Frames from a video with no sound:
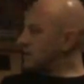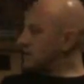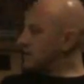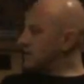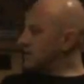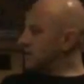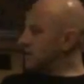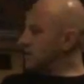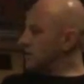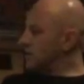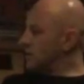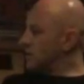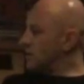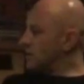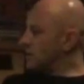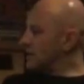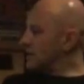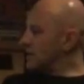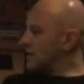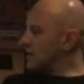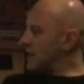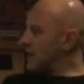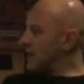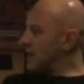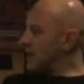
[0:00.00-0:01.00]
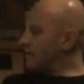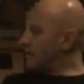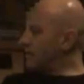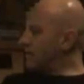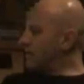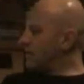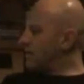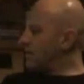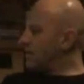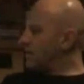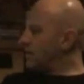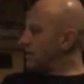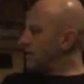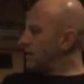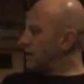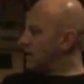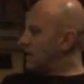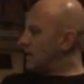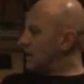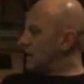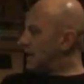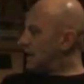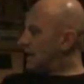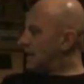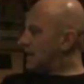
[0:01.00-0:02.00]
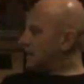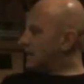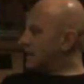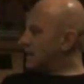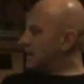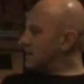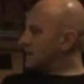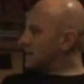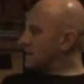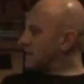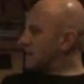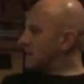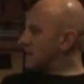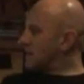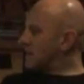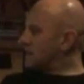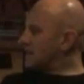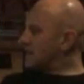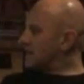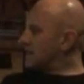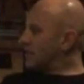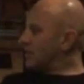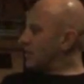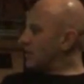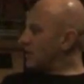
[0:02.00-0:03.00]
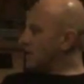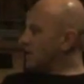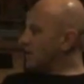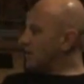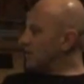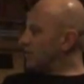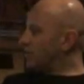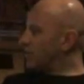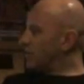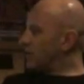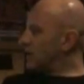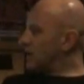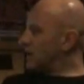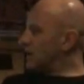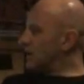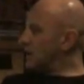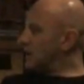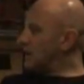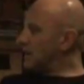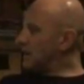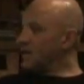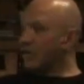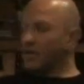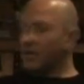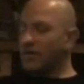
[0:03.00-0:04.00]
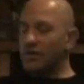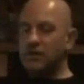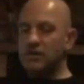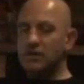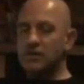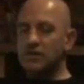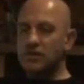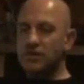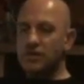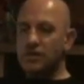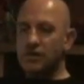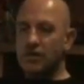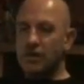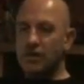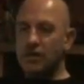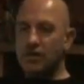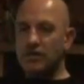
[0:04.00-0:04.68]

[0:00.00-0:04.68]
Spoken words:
to record it down and then take it somewhere completely not in your studio,